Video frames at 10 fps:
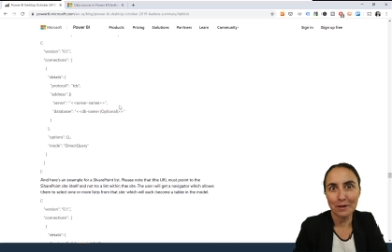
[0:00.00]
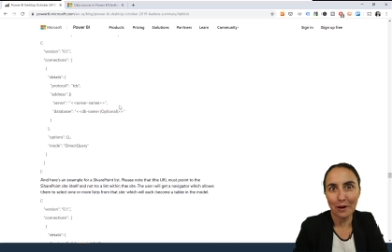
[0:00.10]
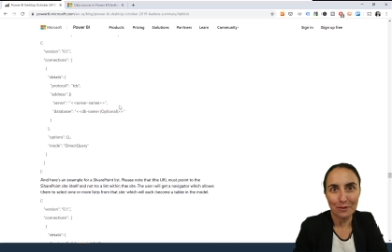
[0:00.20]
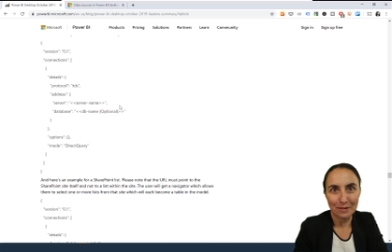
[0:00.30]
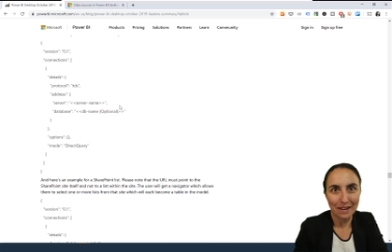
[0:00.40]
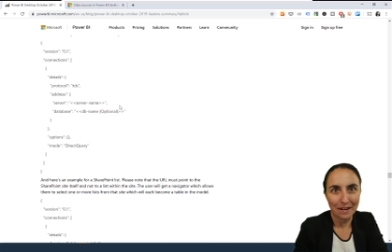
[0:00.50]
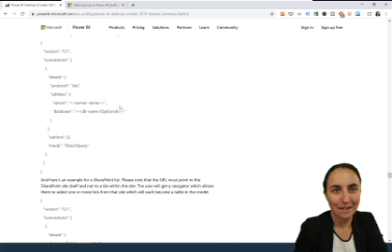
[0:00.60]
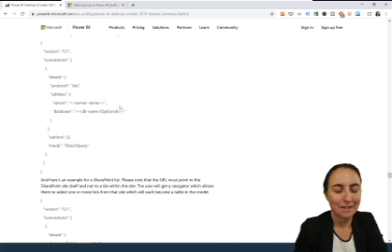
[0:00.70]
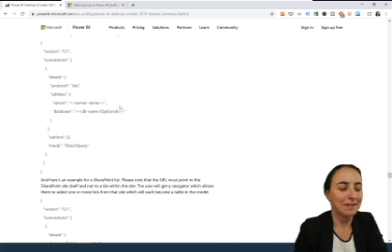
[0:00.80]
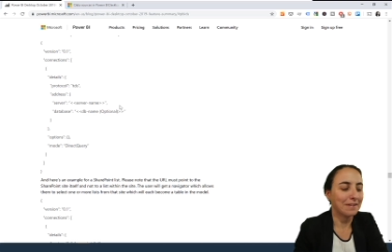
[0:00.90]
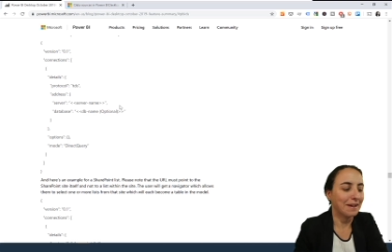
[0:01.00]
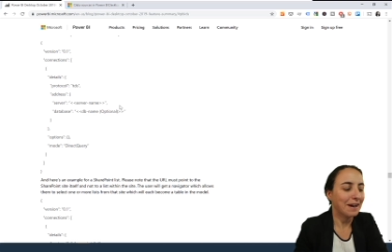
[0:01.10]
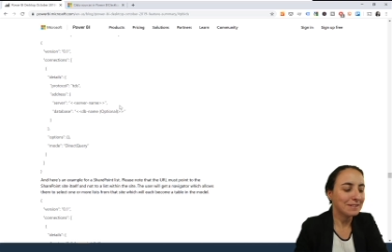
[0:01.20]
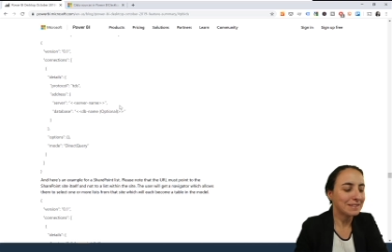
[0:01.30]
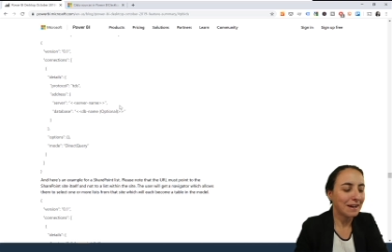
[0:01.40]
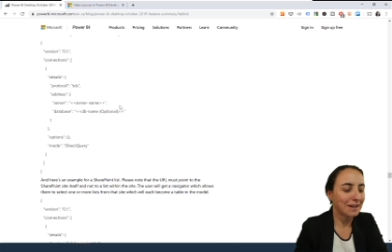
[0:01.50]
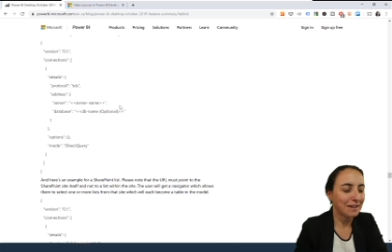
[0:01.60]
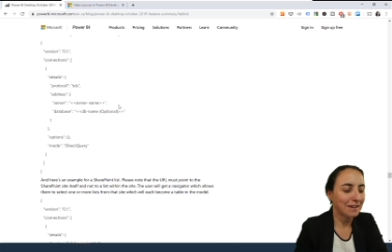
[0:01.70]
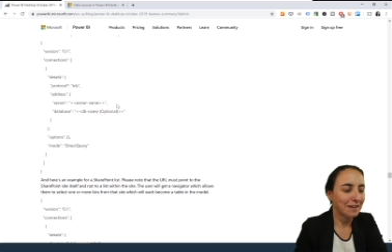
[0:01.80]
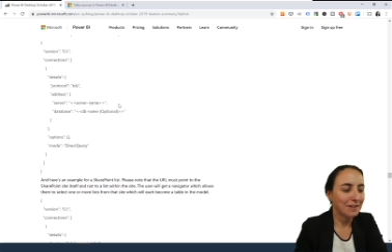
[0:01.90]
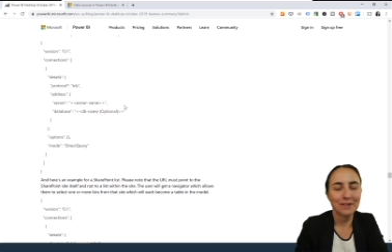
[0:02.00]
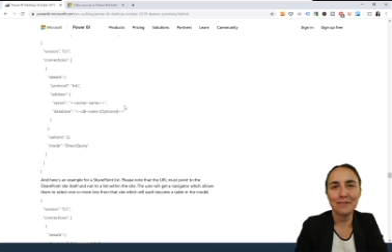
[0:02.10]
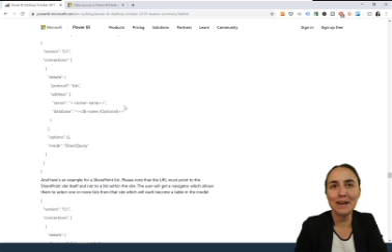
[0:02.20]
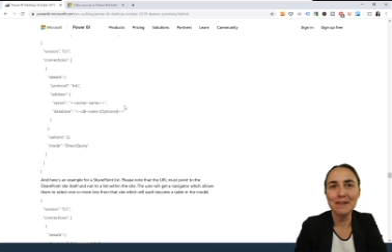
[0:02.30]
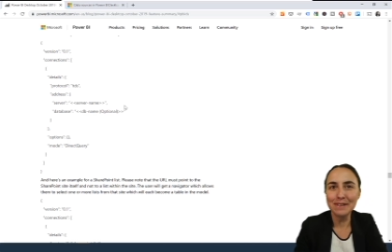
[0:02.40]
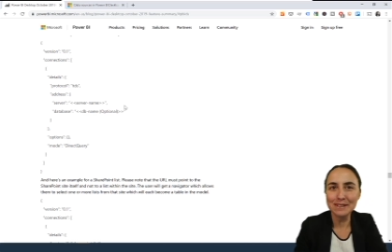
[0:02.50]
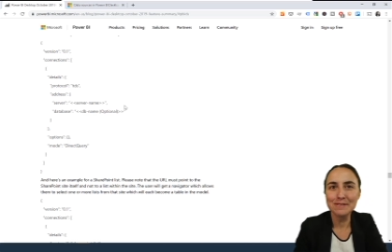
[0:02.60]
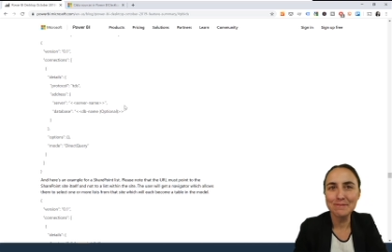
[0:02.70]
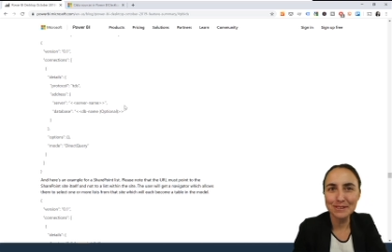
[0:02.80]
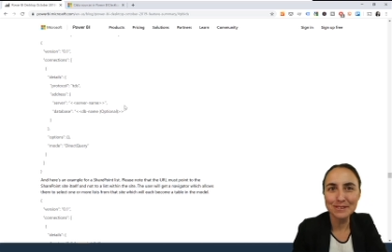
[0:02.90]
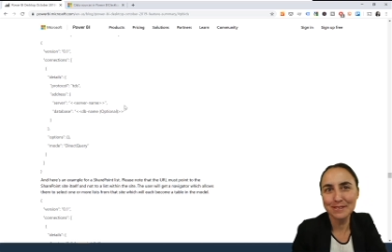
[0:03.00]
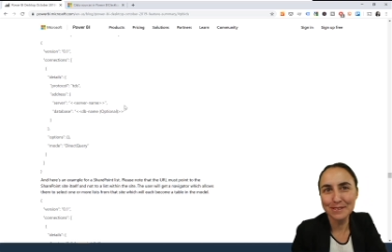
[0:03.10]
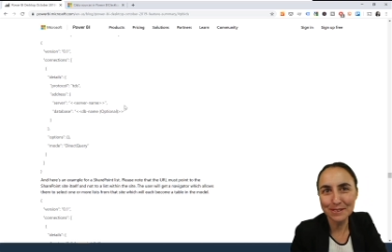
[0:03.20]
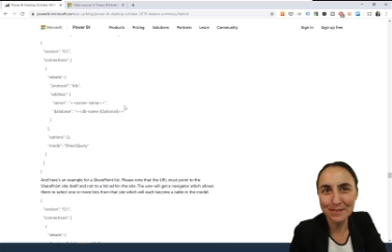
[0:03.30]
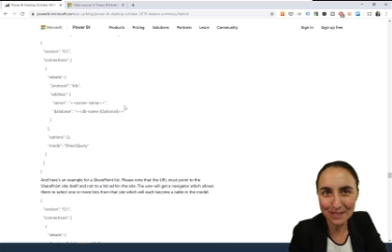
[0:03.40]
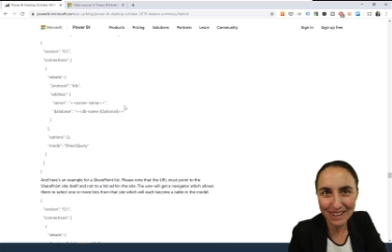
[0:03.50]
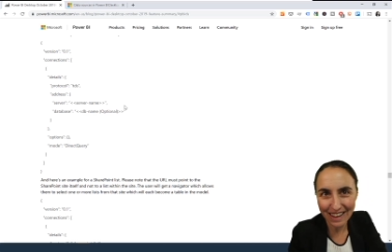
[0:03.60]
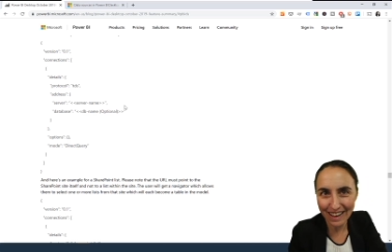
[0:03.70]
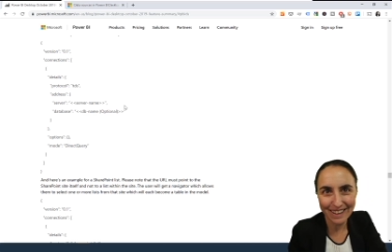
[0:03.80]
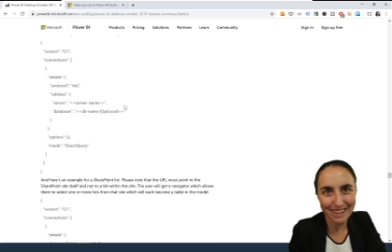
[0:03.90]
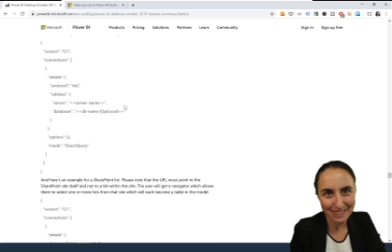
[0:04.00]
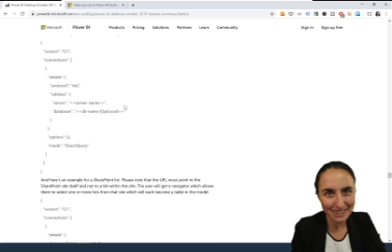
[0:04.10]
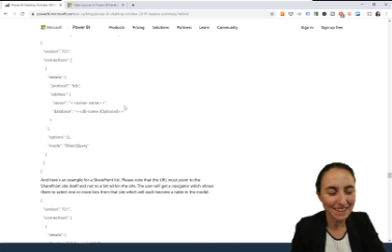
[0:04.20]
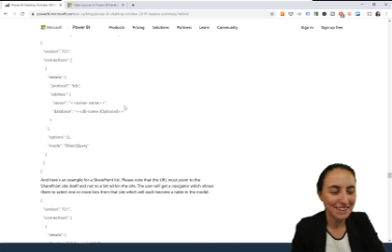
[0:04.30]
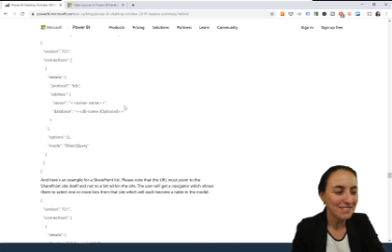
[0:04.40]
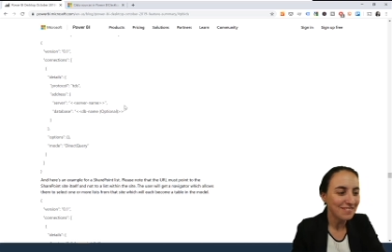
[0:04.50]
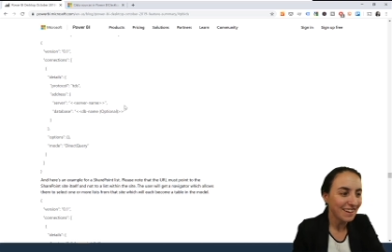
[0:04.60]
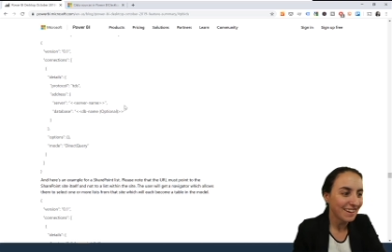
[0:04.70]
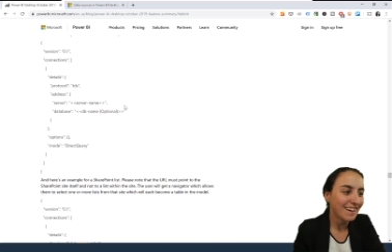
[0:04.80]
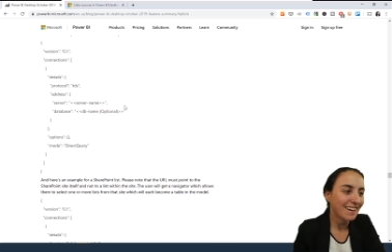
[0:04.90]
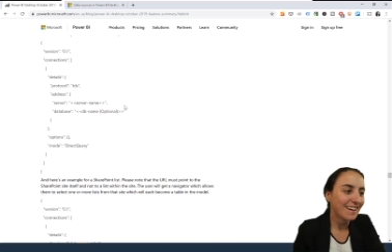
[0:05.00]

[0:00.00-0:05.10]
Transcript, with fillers: code there. And I was like, what am I supposed to do with that? Are you kidding me?